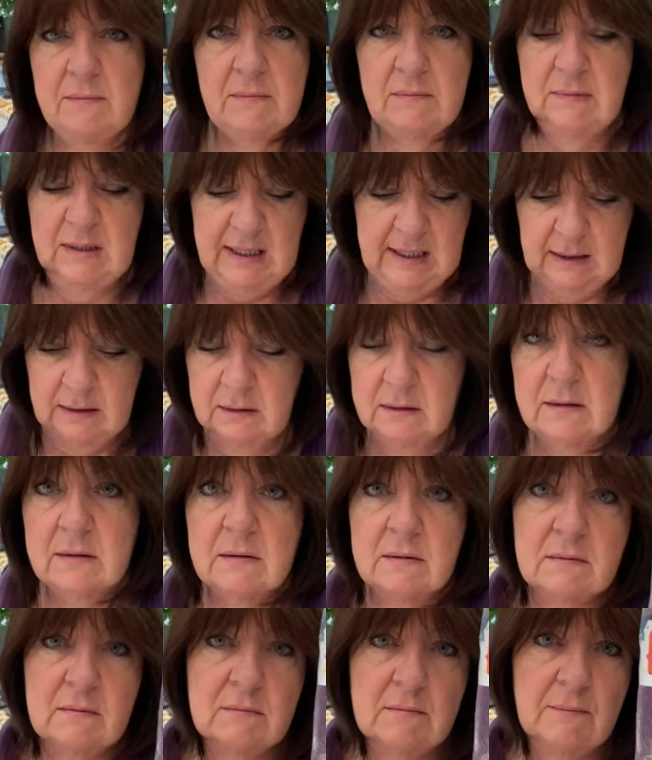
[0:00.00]
needles
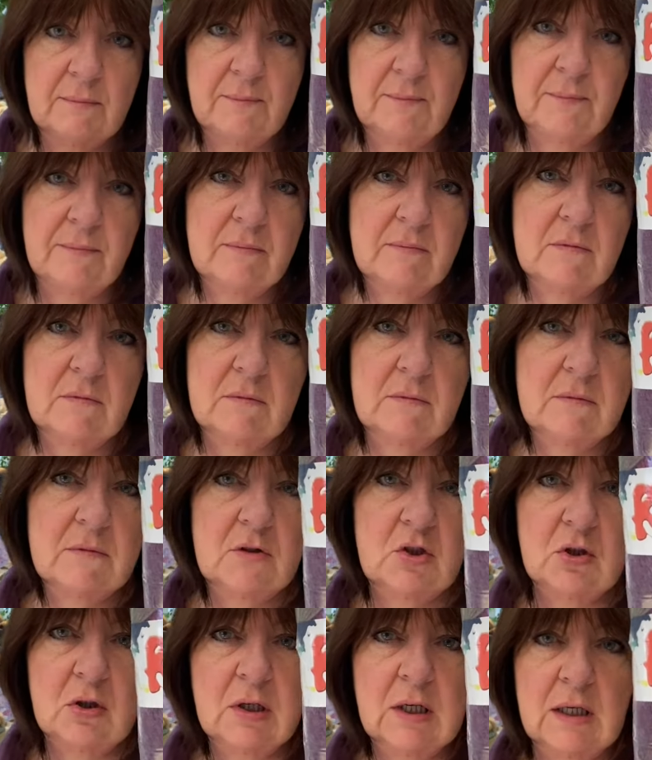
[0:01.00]
and
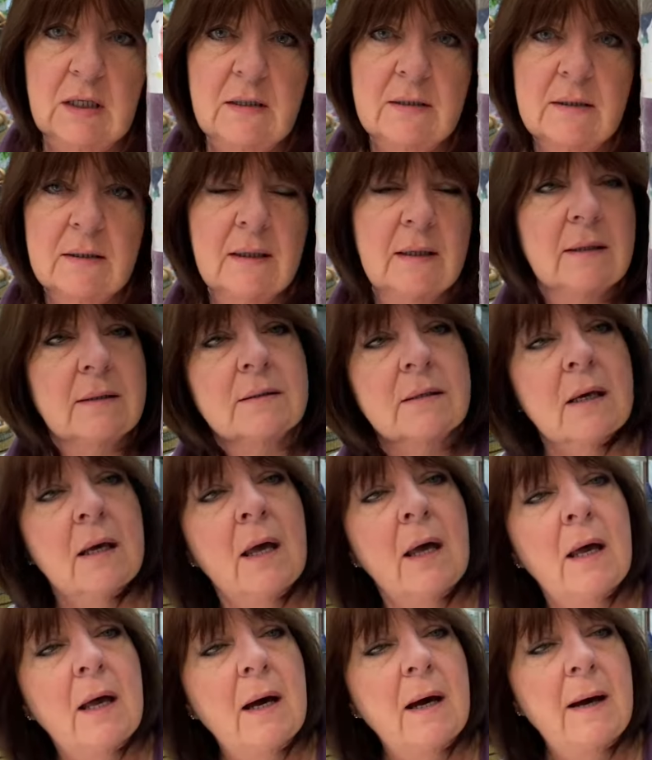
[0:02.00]
chockies and things.
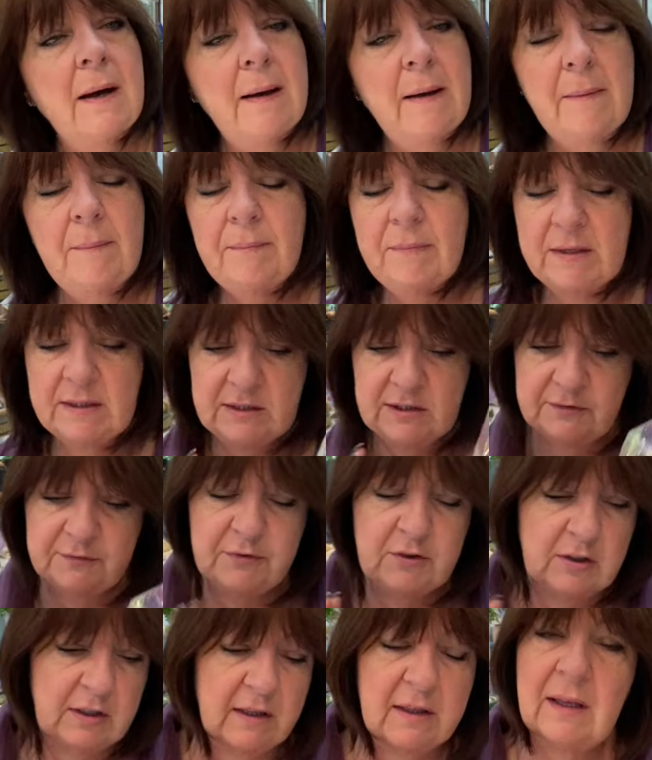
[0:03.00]
This is
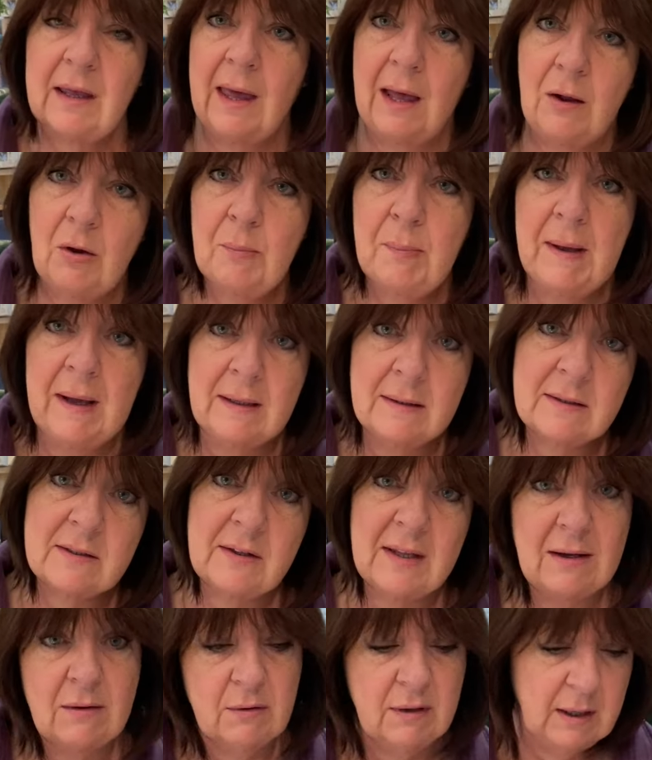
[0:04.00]
for another cowl pattern, so
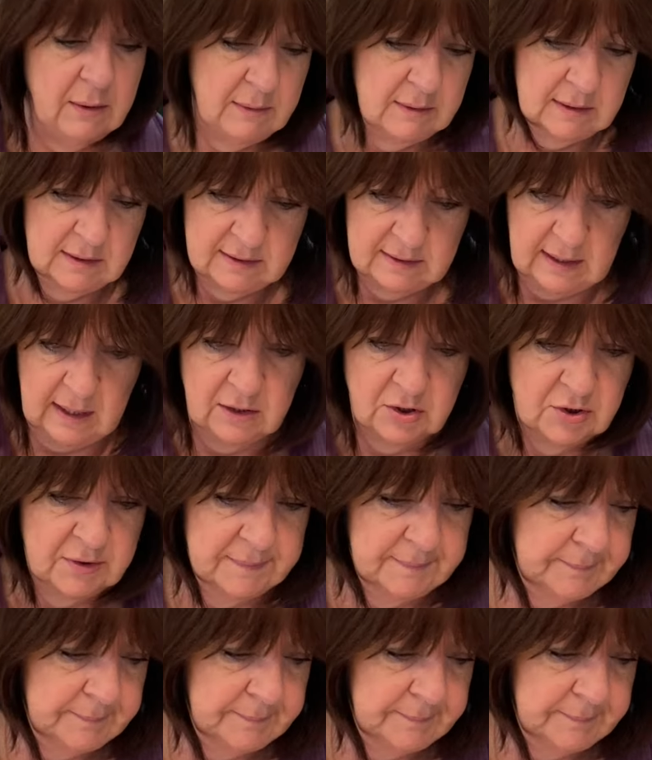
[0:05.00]
that will go into stash.